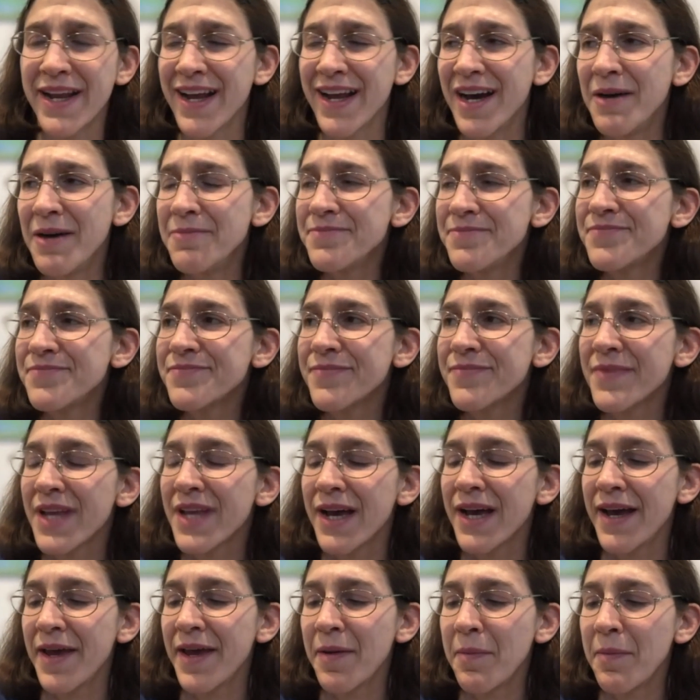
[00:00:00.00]
Um,
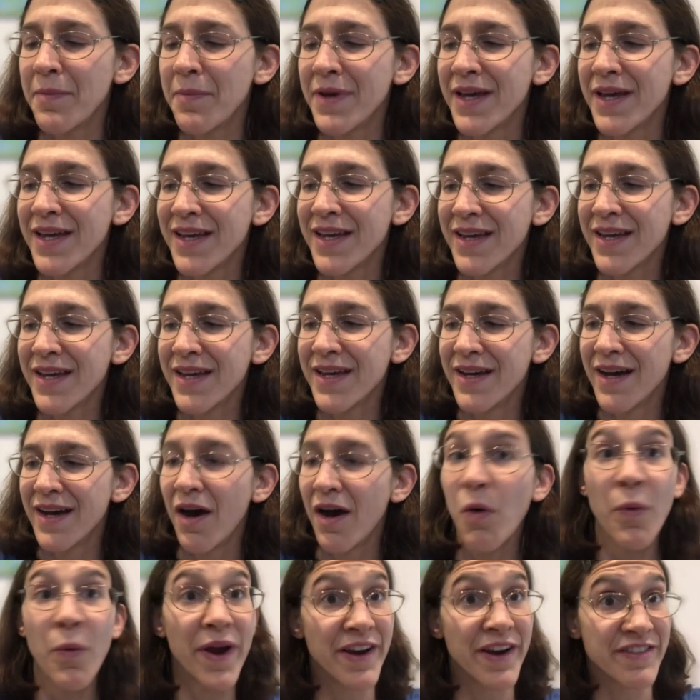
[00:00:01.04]
I am
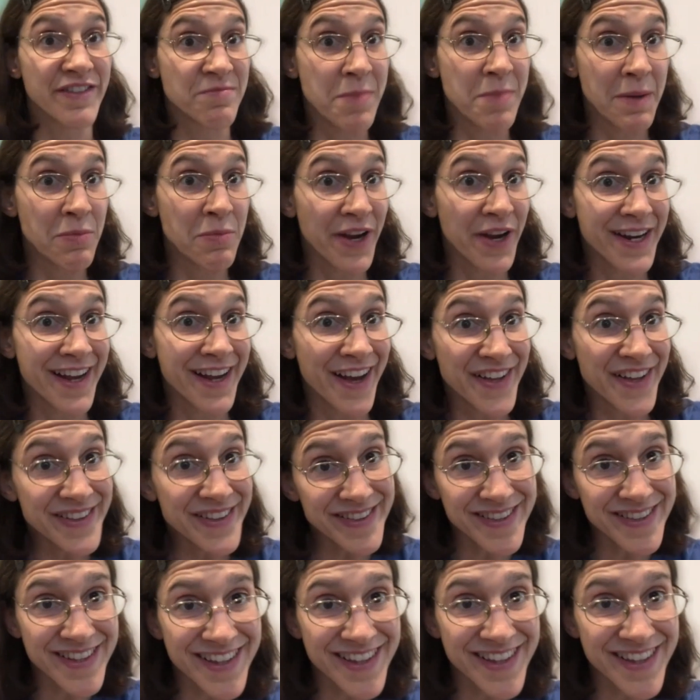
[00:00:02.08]
aware of my brain health,
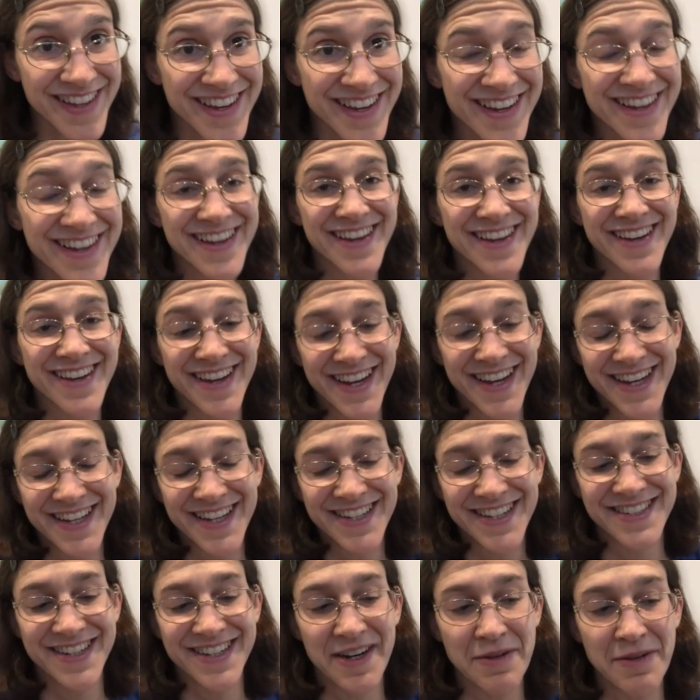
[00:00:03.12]

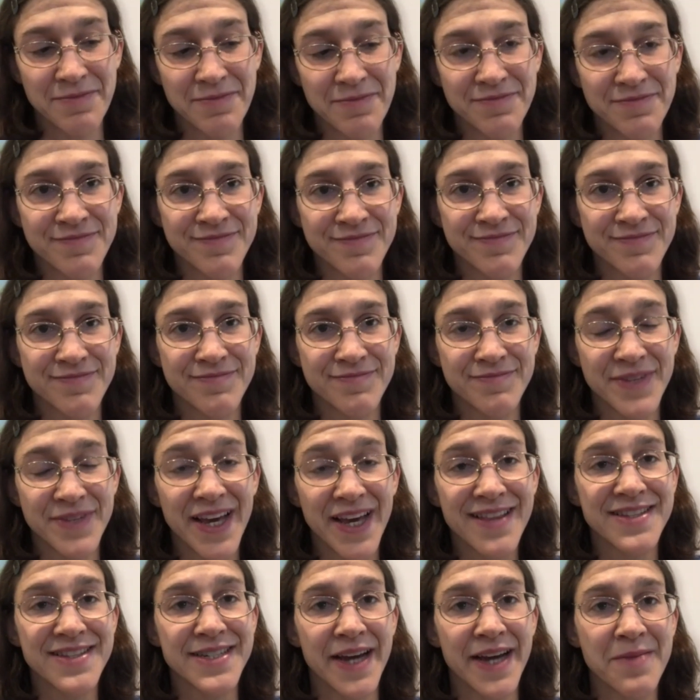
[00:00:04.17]
and um, yeah,
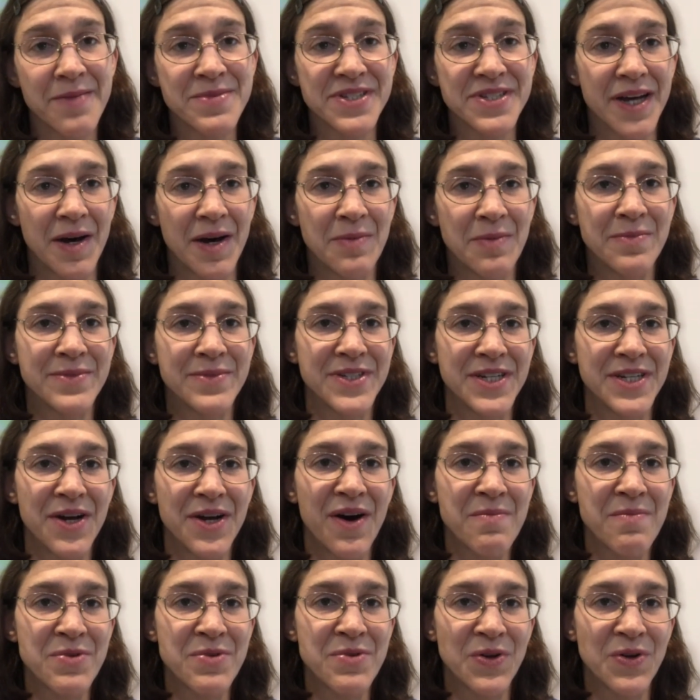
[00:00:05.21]
the time has come. You know,
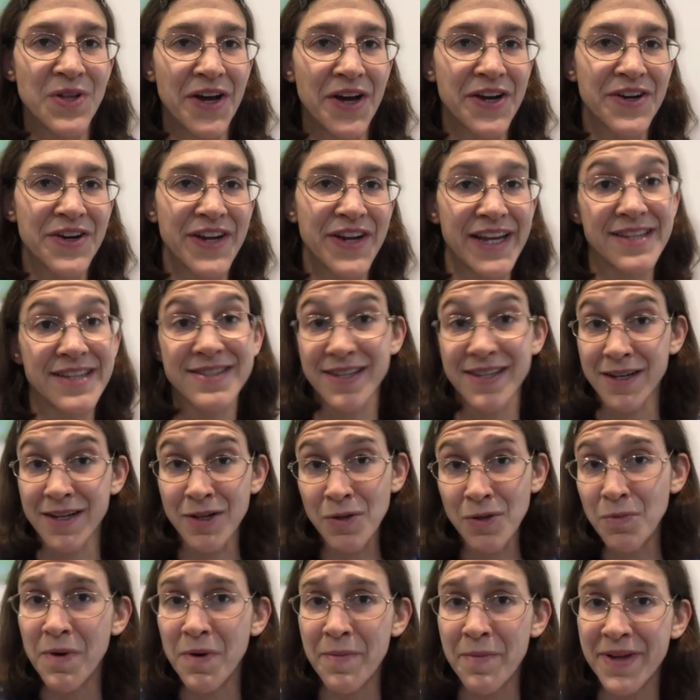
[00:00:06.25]
I'm no longer a
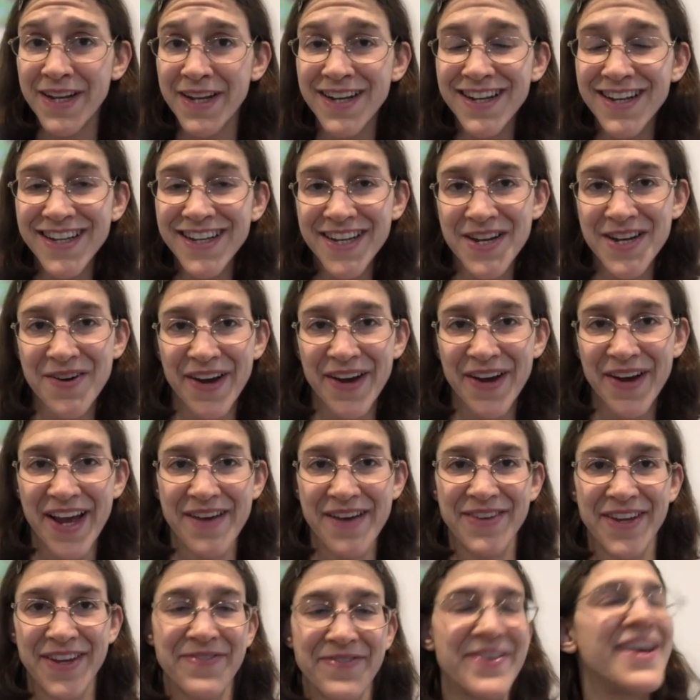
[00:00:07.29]
single woman. You know, I have
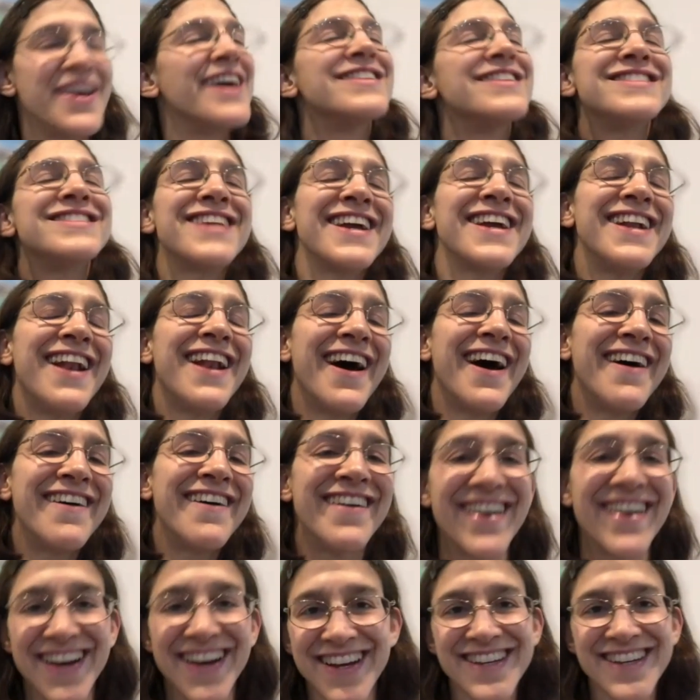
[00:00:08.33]
a fiance
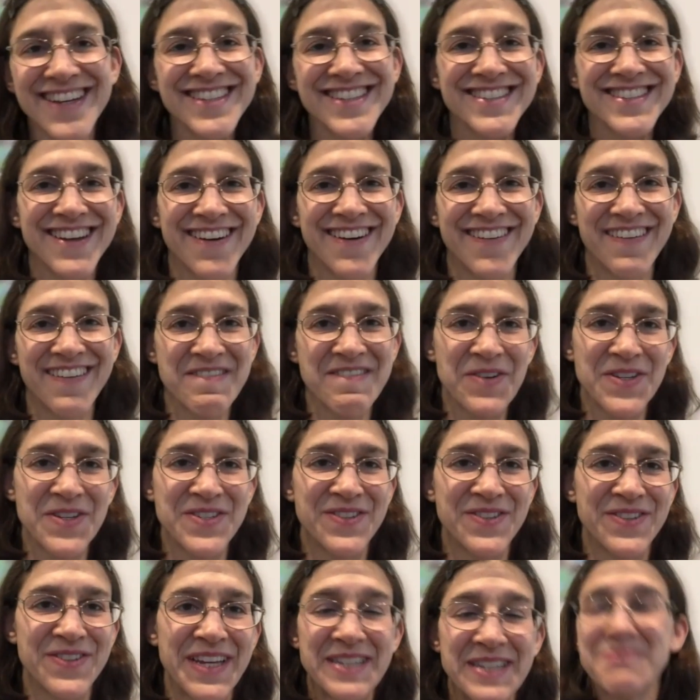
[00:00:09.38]
now, so I'm going
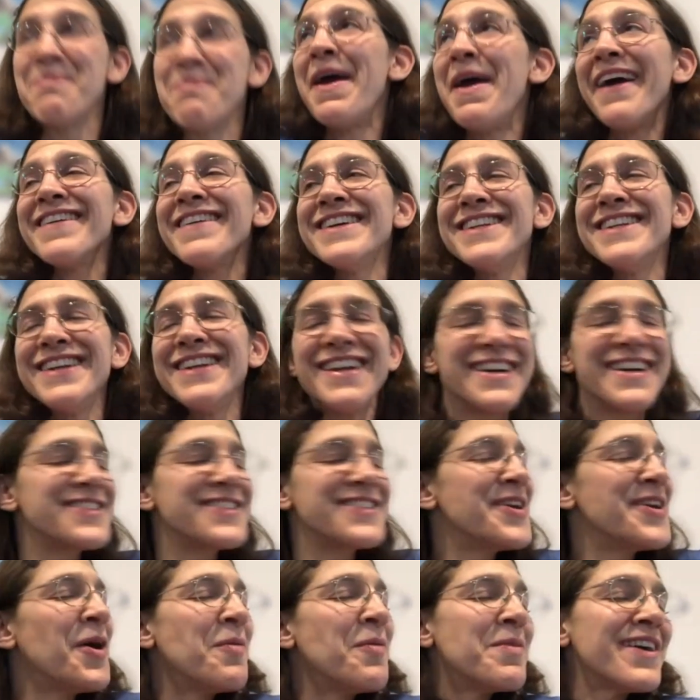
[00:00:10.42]
to get married in
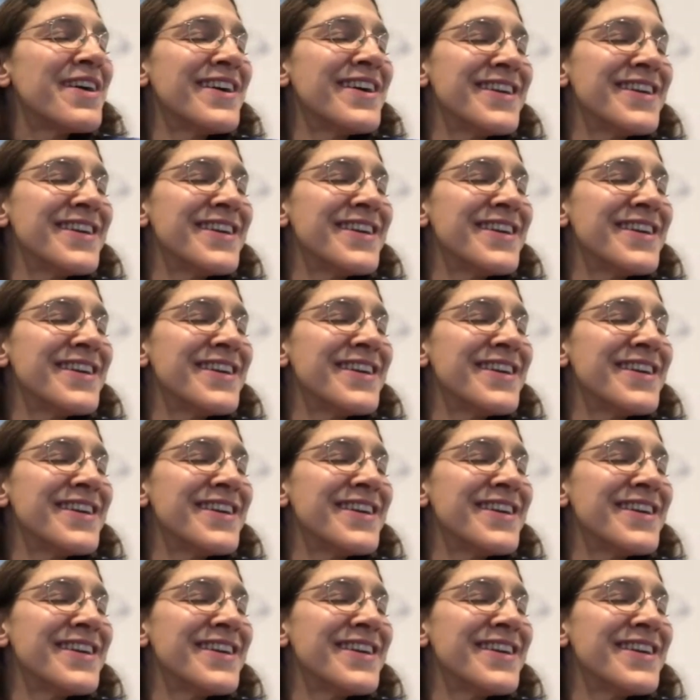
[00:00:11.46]
October.